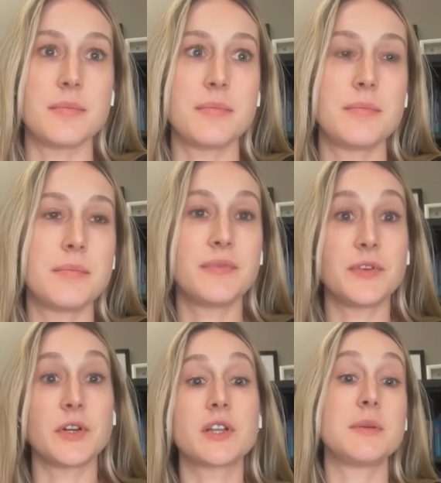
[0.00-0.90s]
the
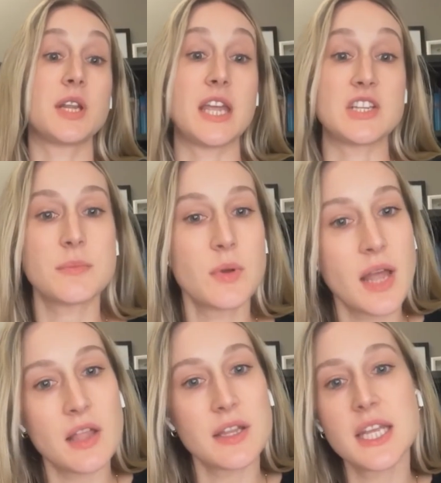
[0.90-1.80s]
preferred communication
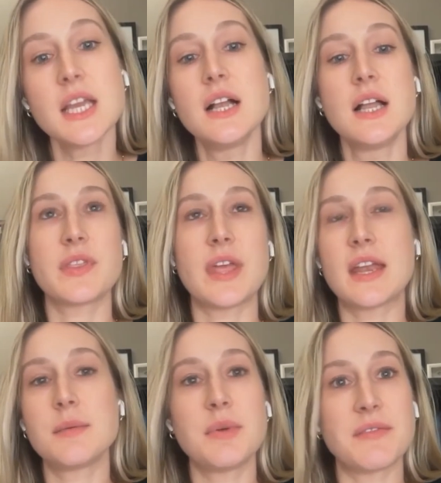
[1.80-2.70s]
modality. With any